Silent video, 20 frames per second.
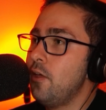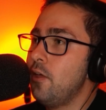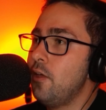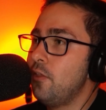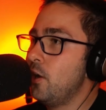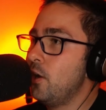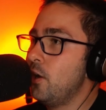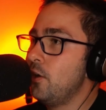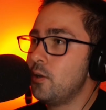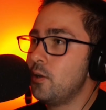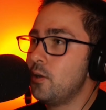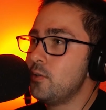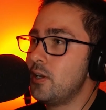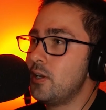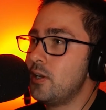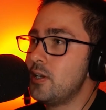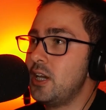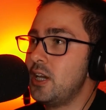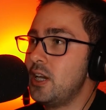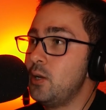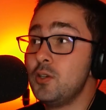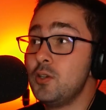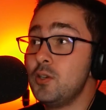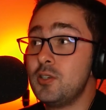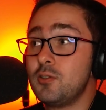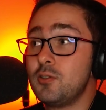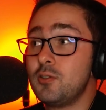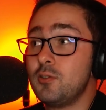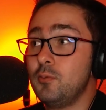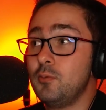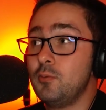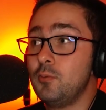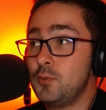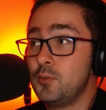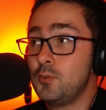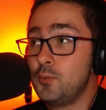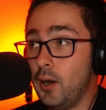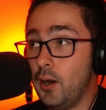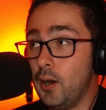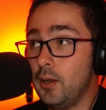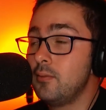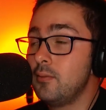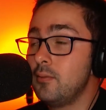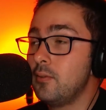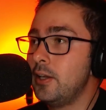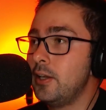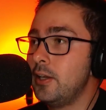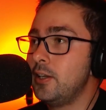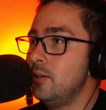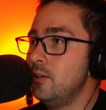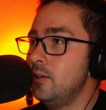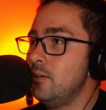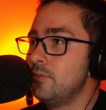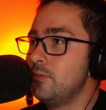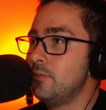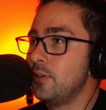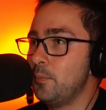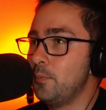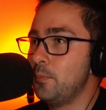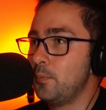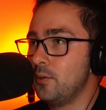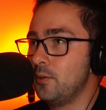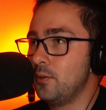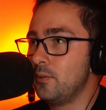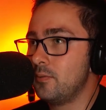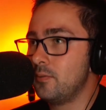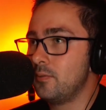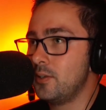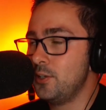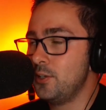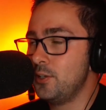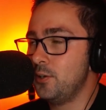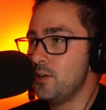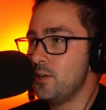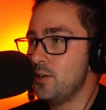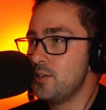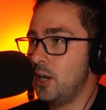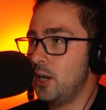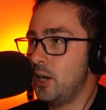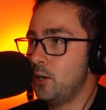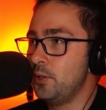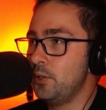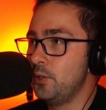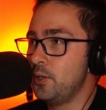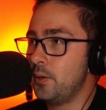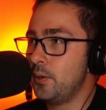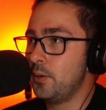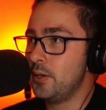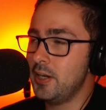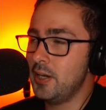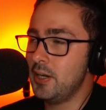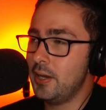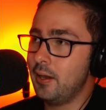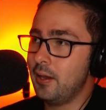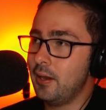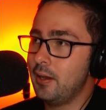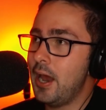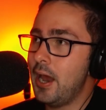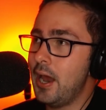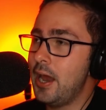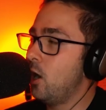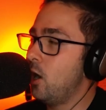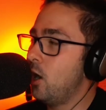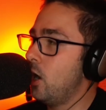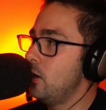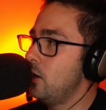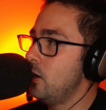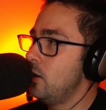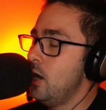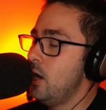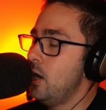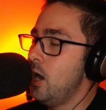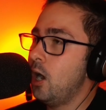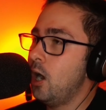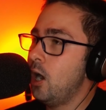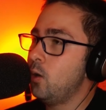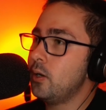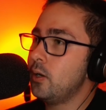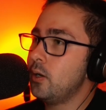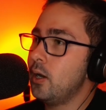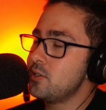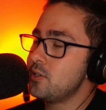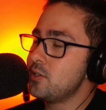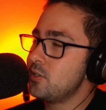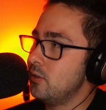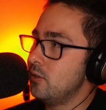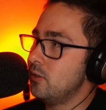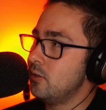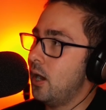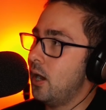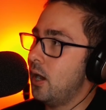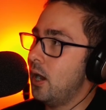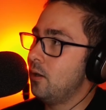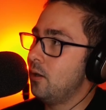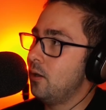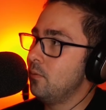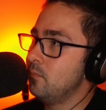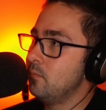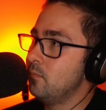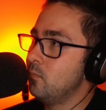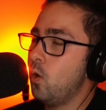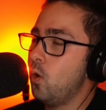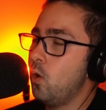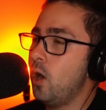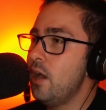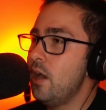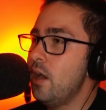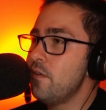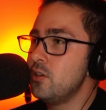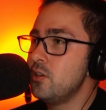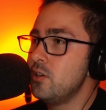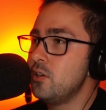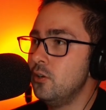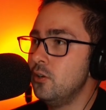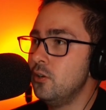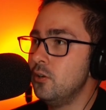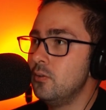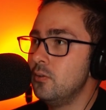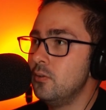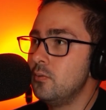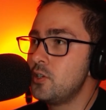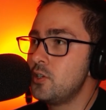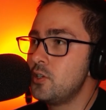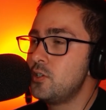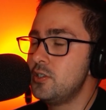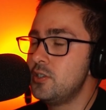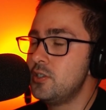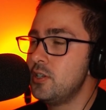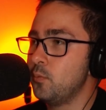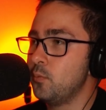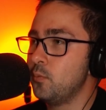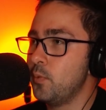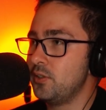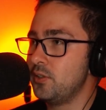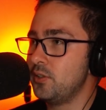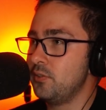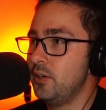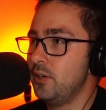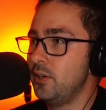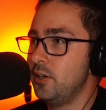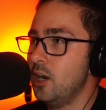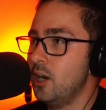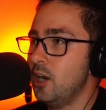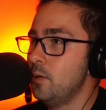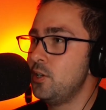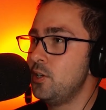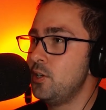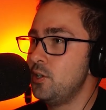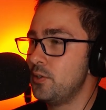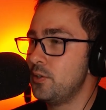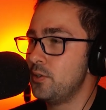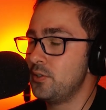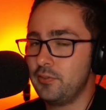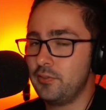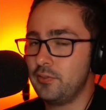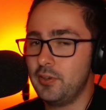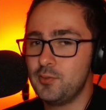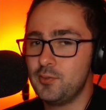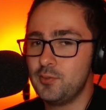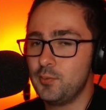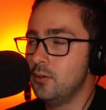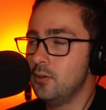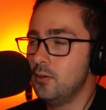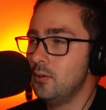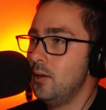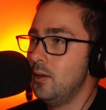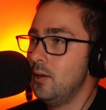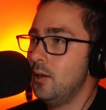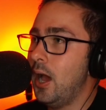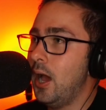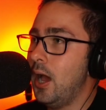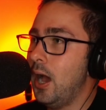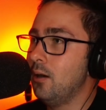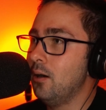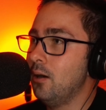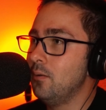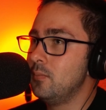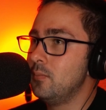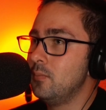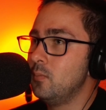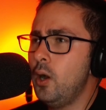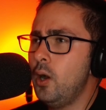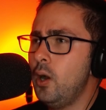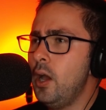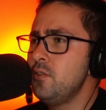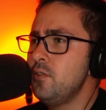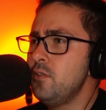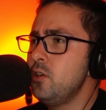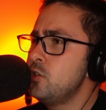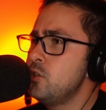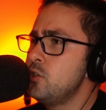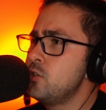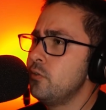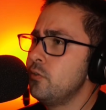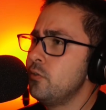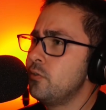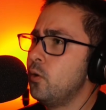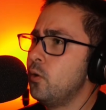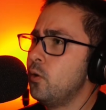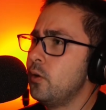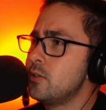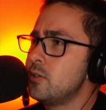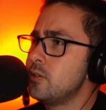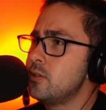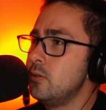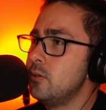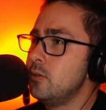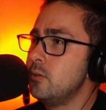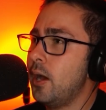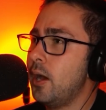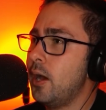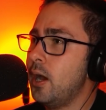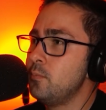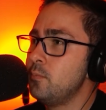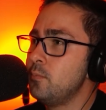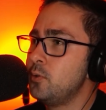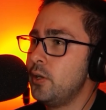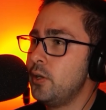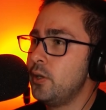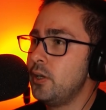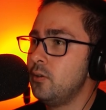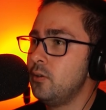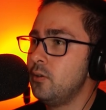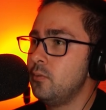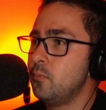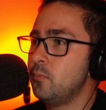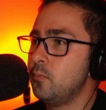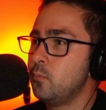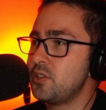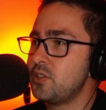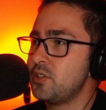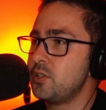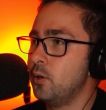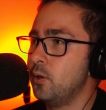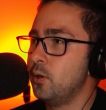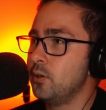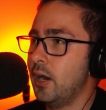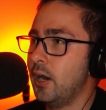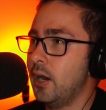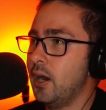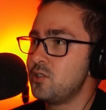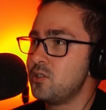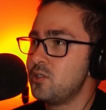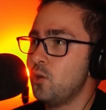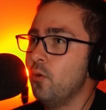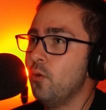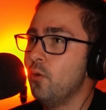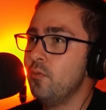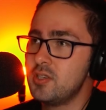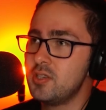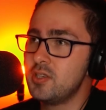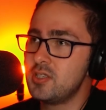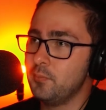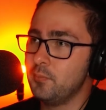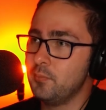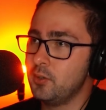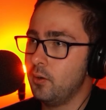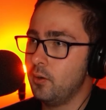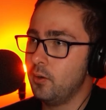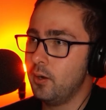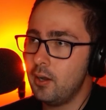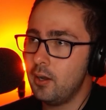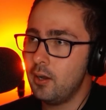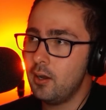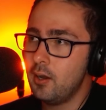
The only thing I was going to say was, one, thank you for coming on, Asterios. I really appreciate that. And I want to ask you, why haven't you, because you said you're a wrestling fan. I'm a huge wrestling fan as well. Why haven't you sort of gone into doing wrestling podcasts of some degree?